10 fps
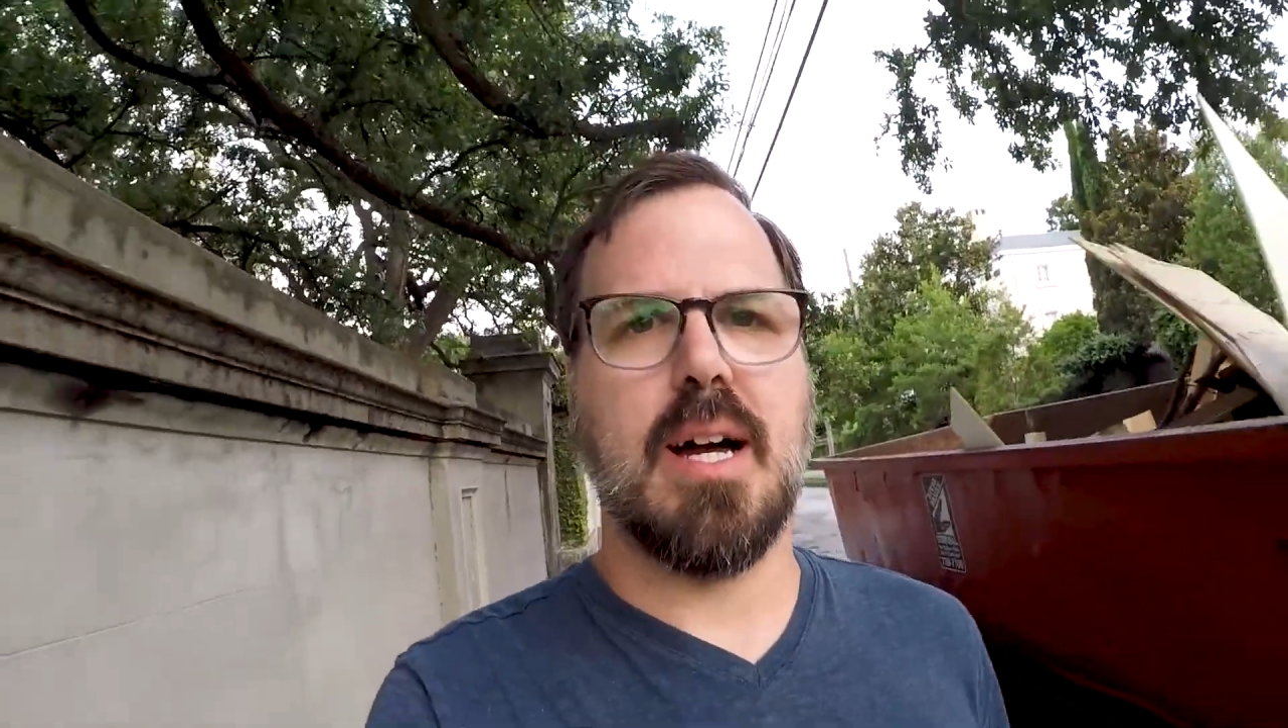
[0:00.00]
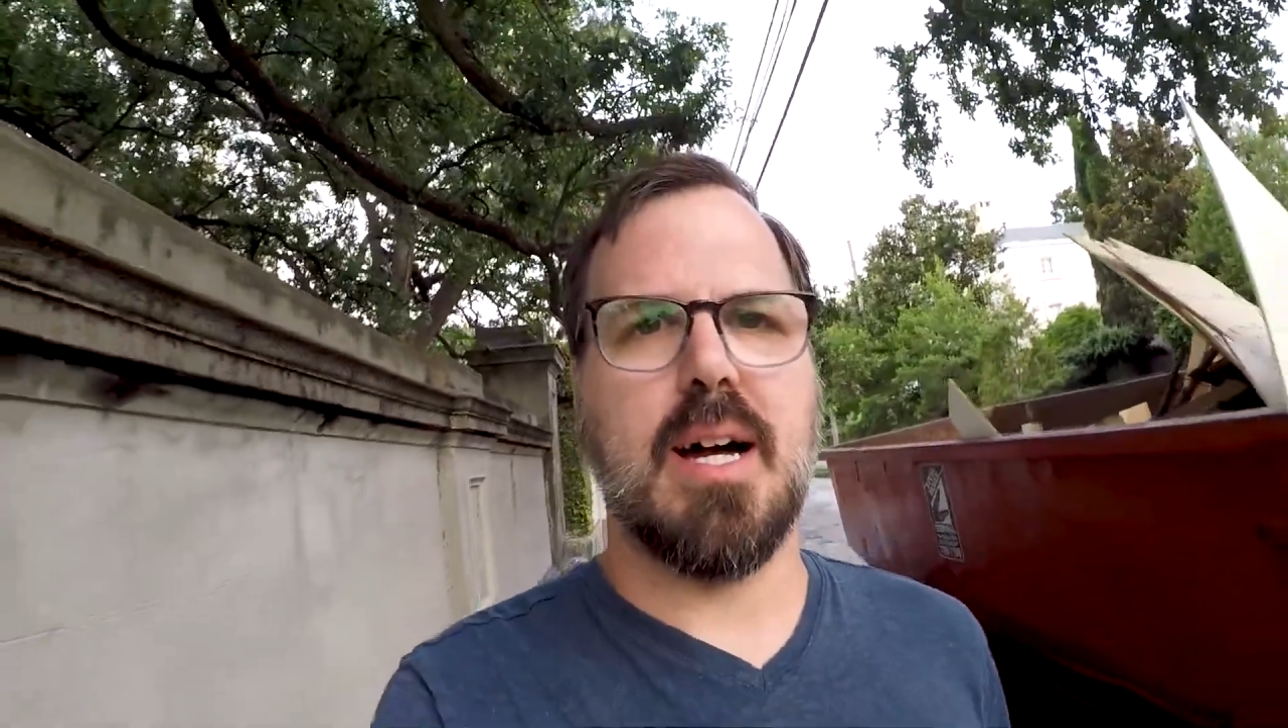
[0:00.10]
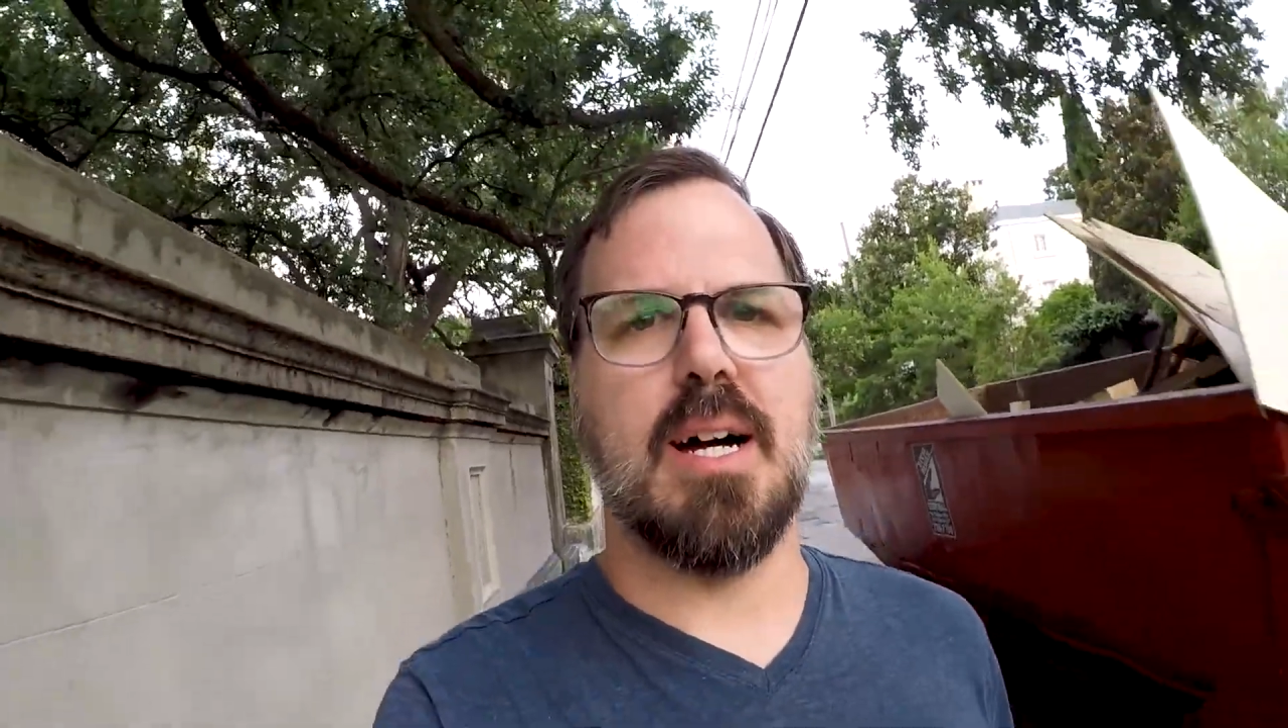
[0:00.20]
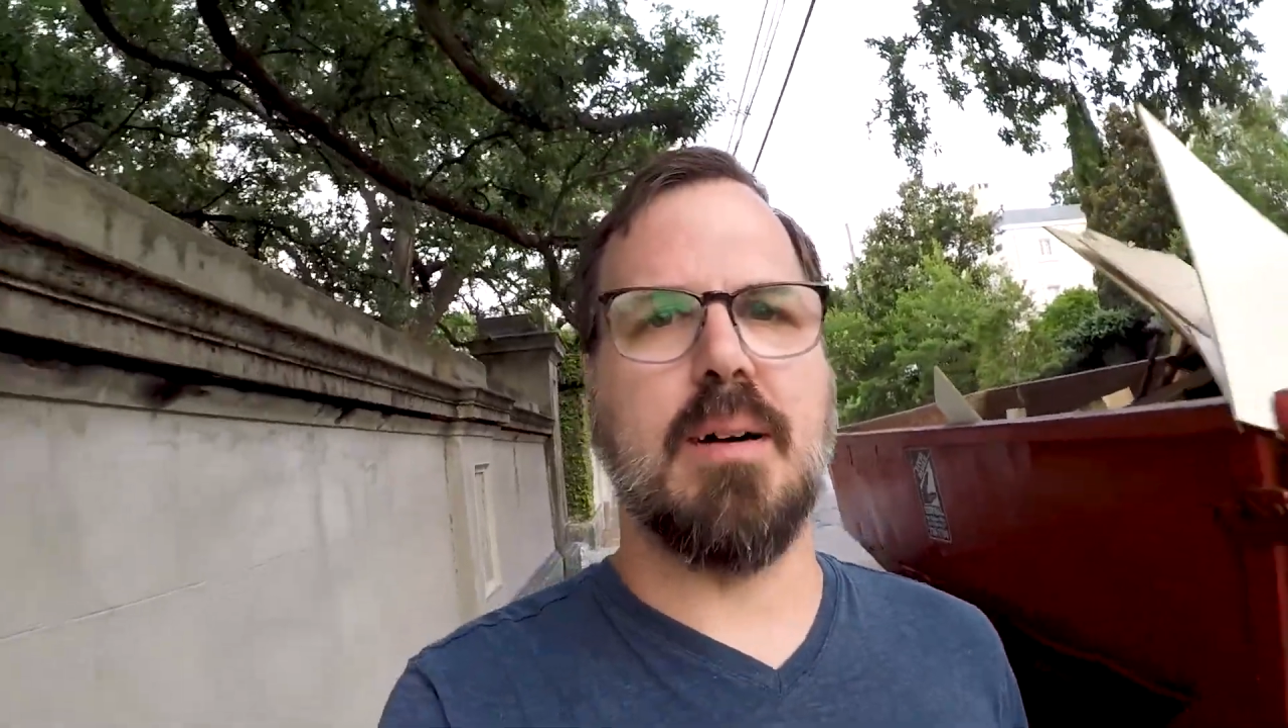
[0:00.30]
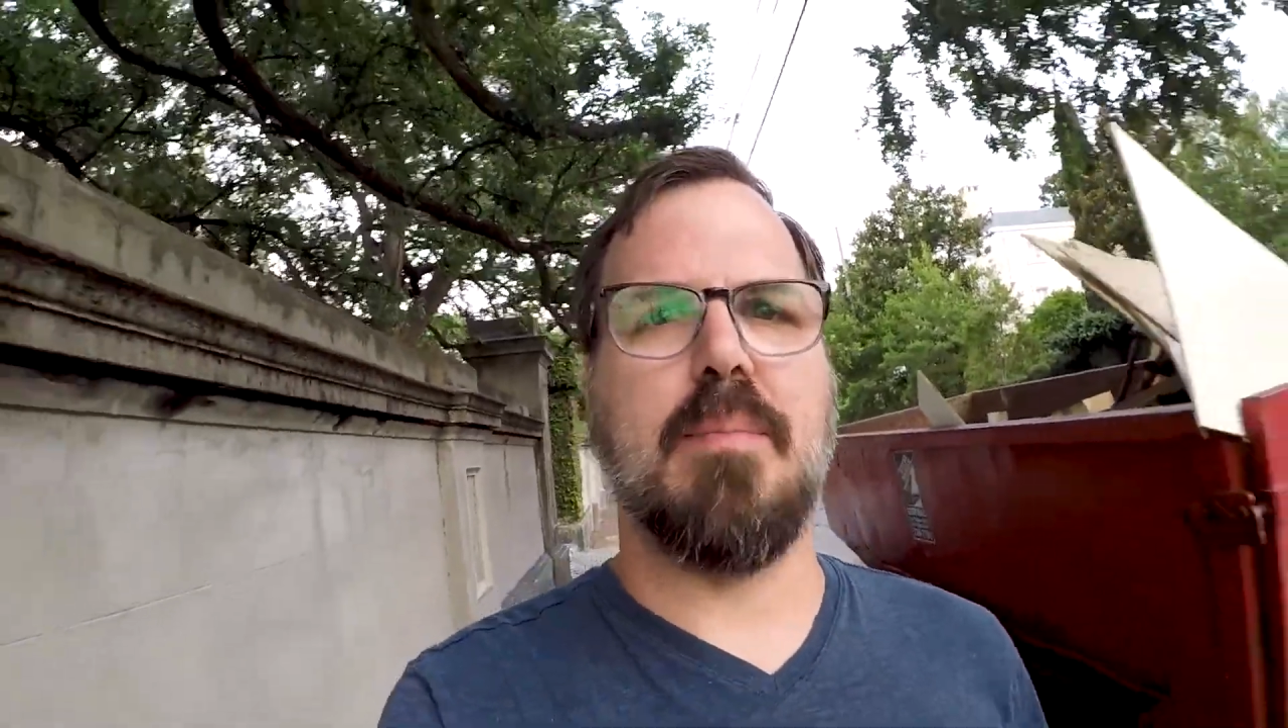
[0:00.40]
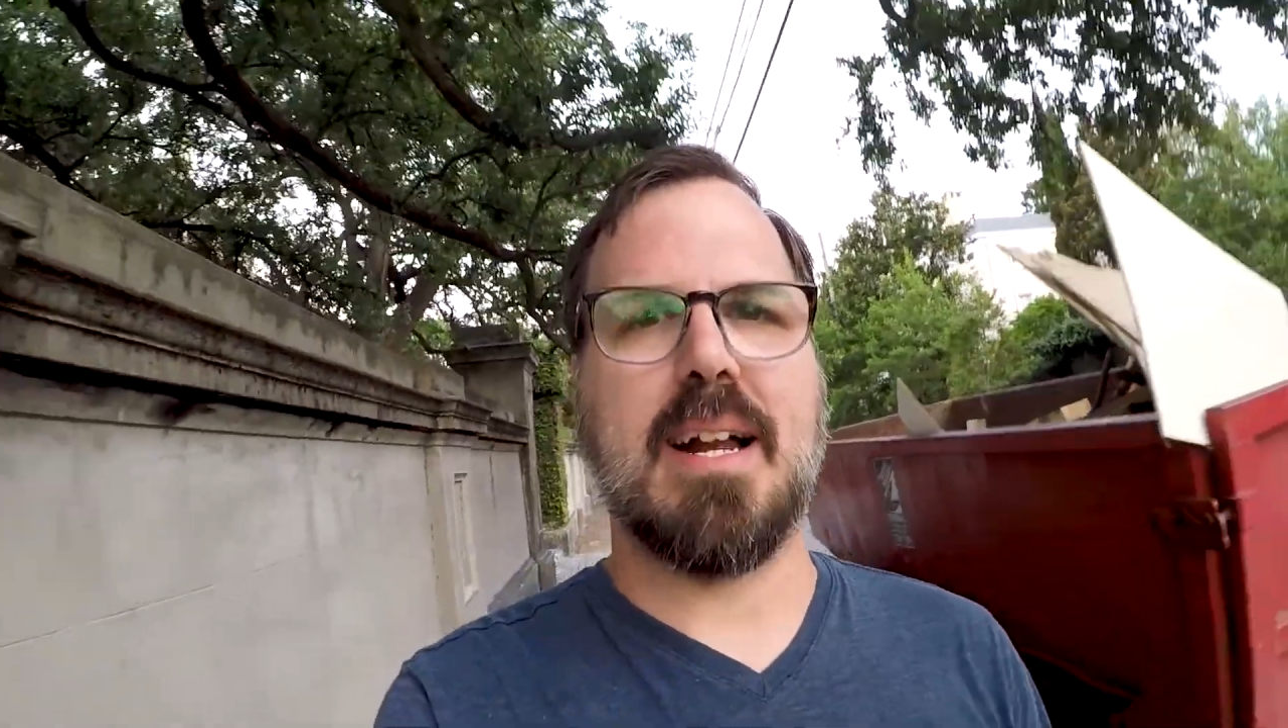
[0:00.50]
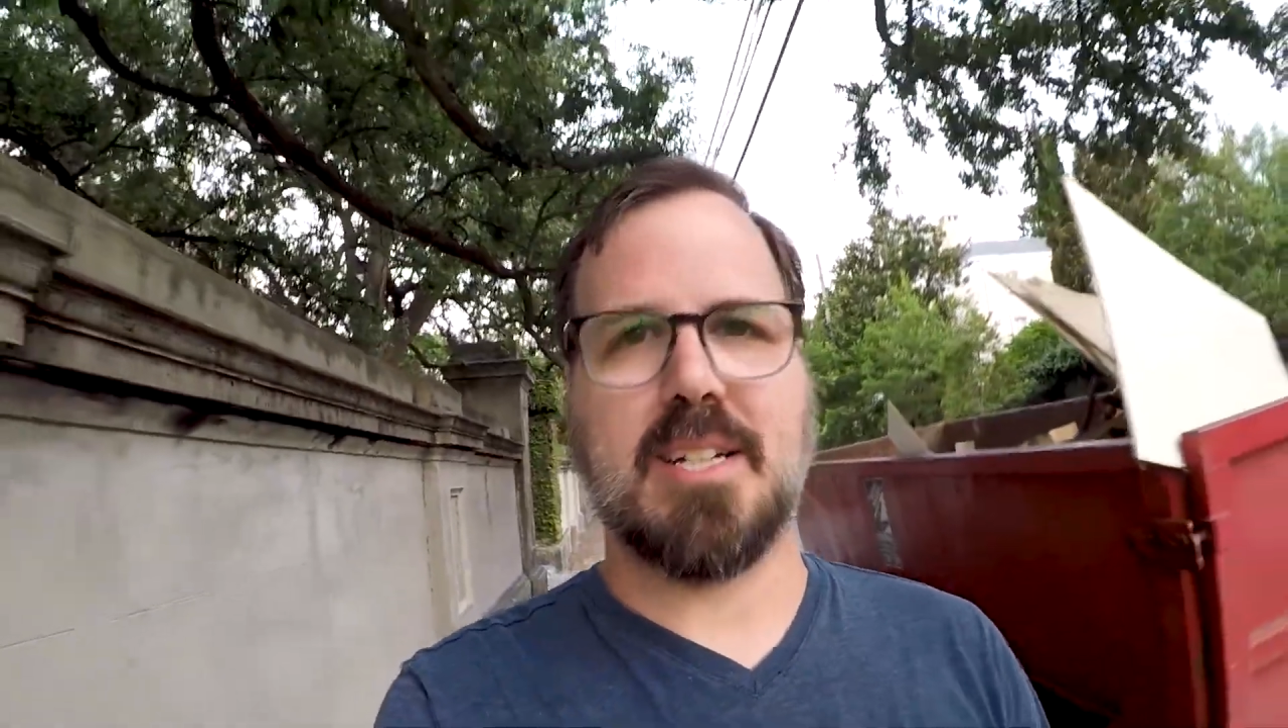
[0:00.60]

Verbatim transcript: uh, back